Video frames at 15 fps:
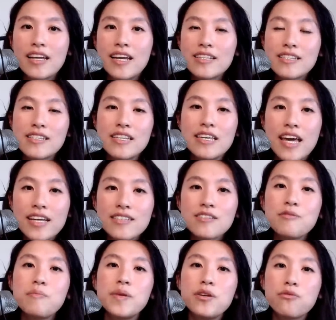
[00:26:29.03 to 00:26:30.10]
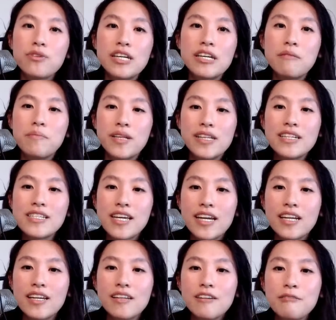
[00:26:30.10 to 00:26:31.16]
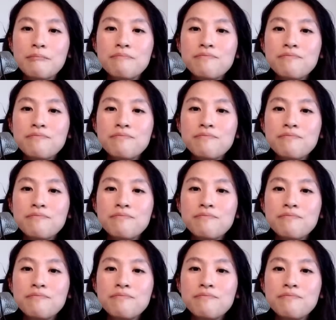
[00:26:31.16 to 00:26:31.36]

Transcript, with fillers: has yet to be rehabilitated.